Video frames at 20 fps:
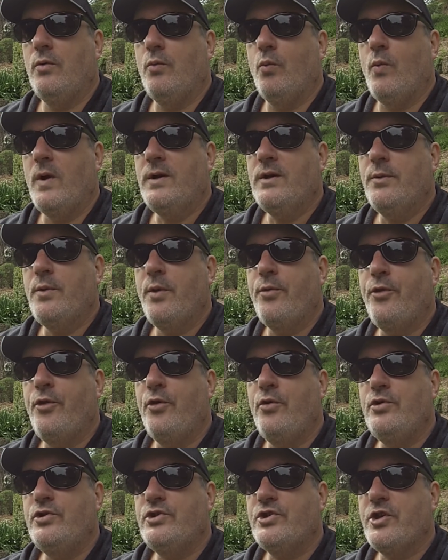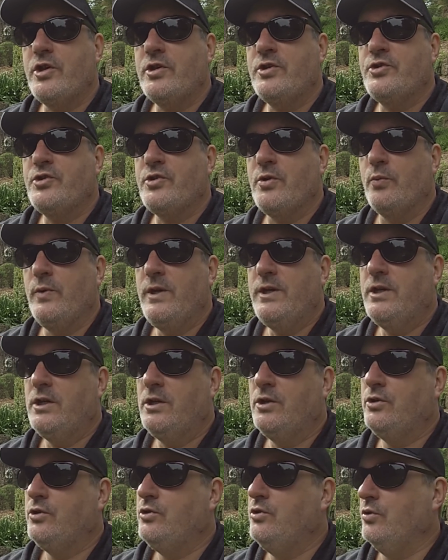one of the first things that we
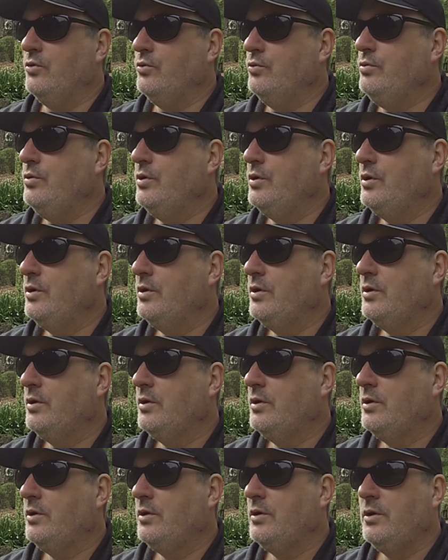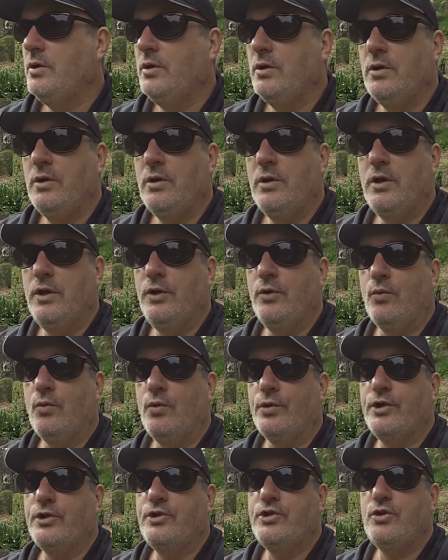can do in
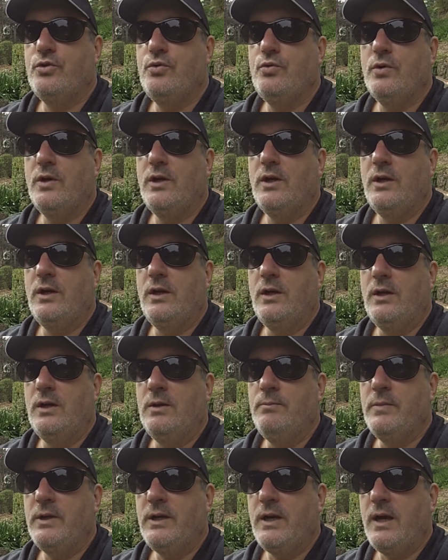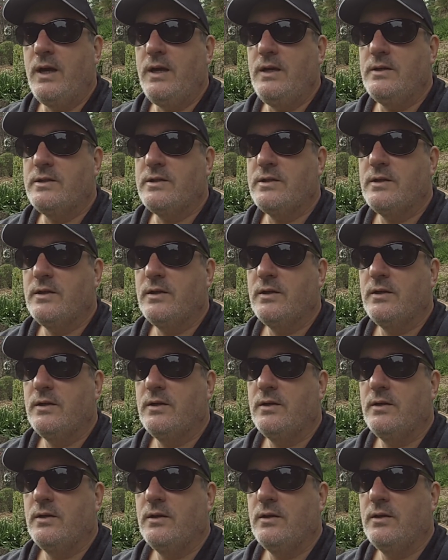order to eliminate
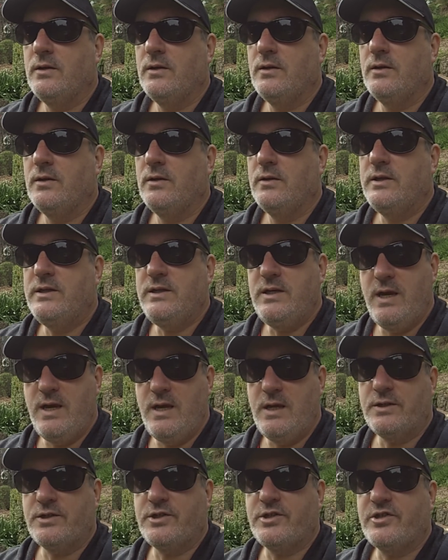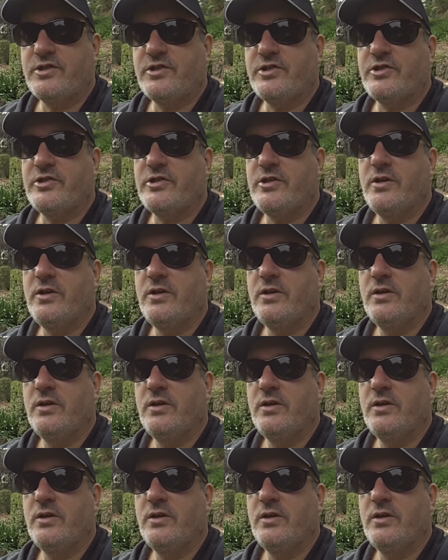texts,